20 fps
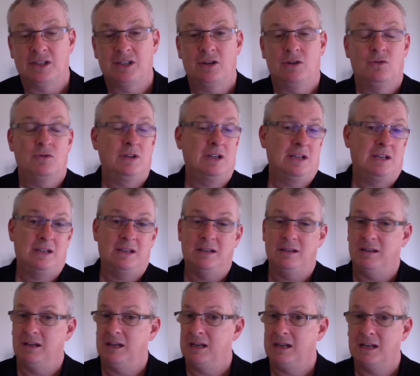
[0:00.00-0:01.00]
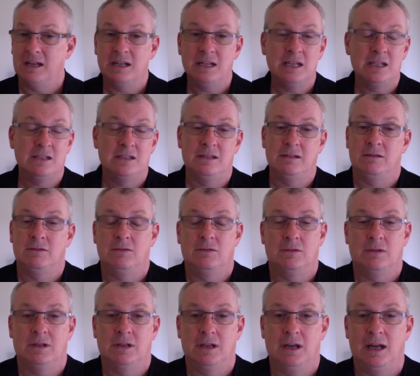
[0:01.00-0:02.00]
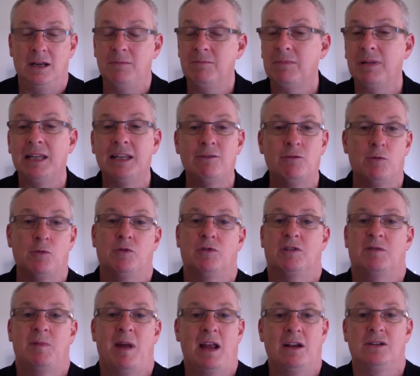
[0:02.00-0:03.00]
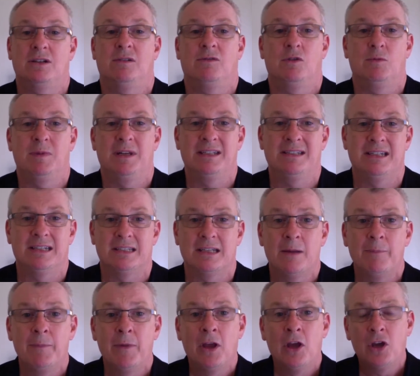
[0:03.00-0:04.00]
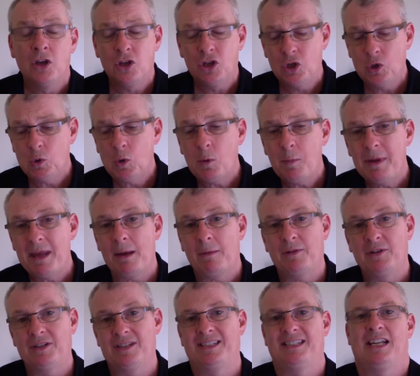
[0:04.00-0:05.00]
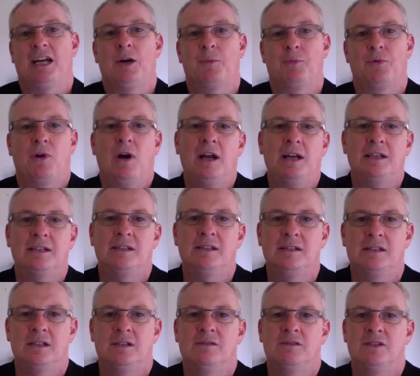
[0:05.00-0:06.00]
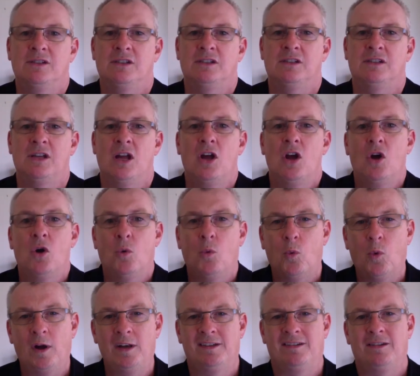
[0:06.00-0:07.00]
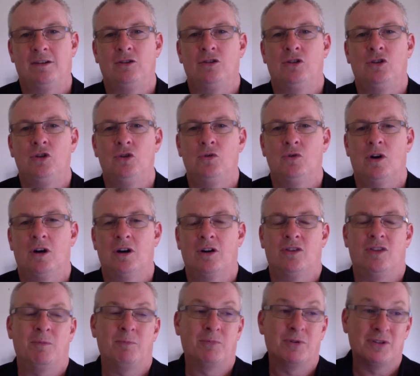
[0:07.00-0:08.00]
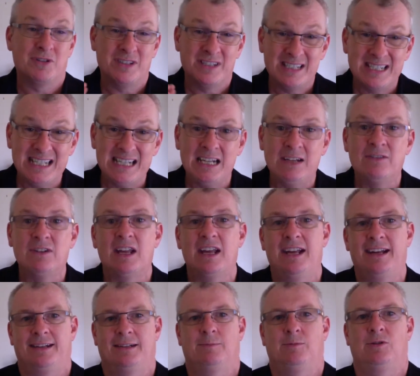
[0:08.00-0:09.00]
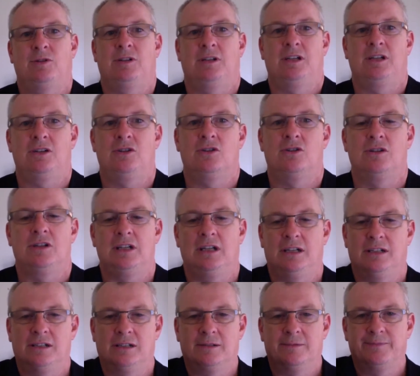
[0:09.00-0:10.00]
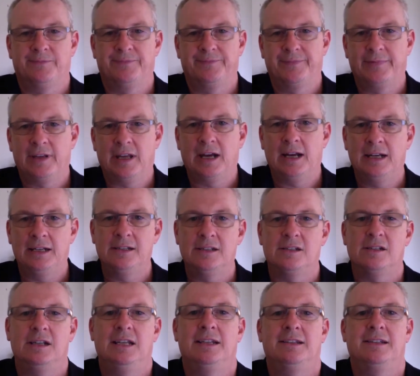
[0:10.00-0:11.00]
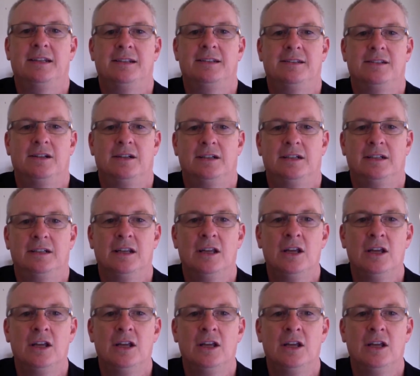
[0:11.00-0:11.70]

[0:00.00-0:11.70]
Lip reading: So it can lead to unbelievable expansion of your business. You will be able to sell products and services once you are the perceived expert in your niche. Got it? So let's get started.